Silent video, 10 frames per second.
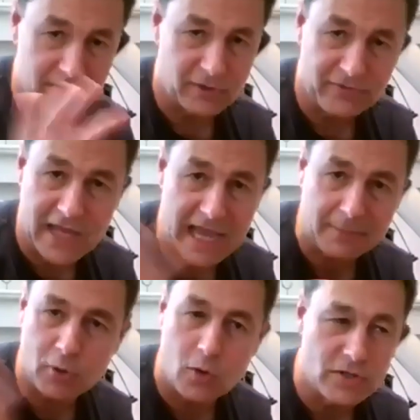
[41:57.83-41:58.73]
or
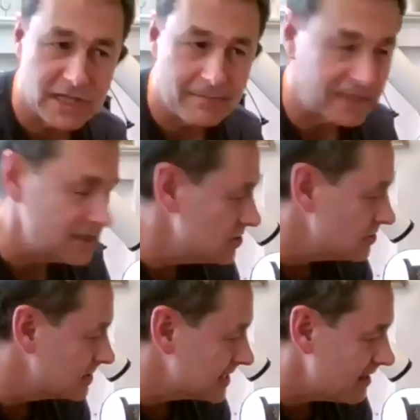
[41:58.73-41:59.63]
flag pole, something that you
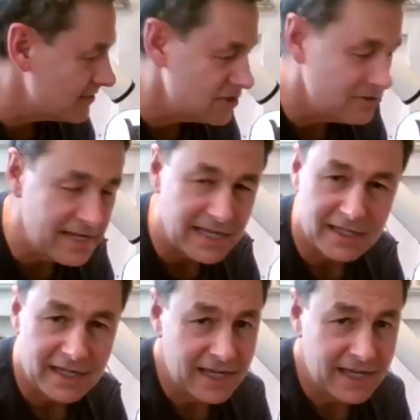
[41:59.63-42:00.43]
can tell that's unique.